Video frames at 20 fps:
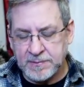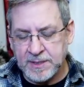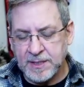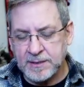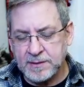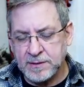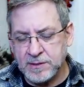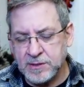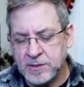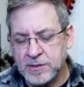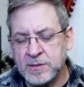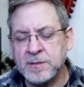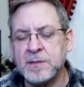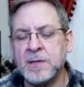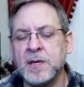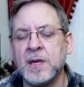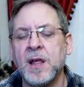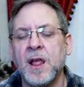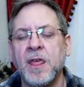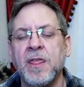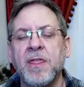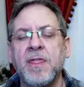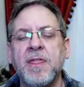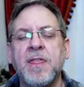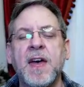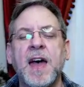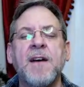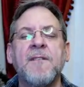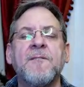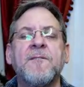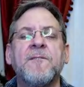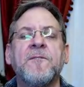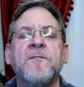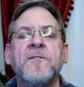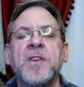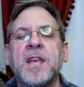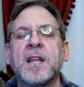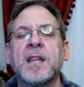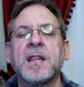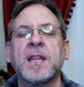It's just that
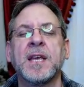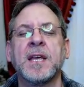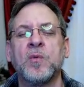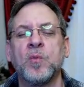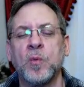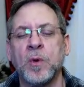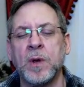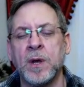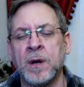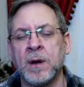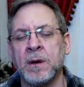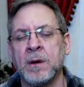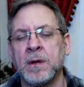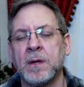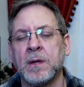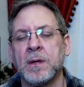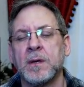feeling where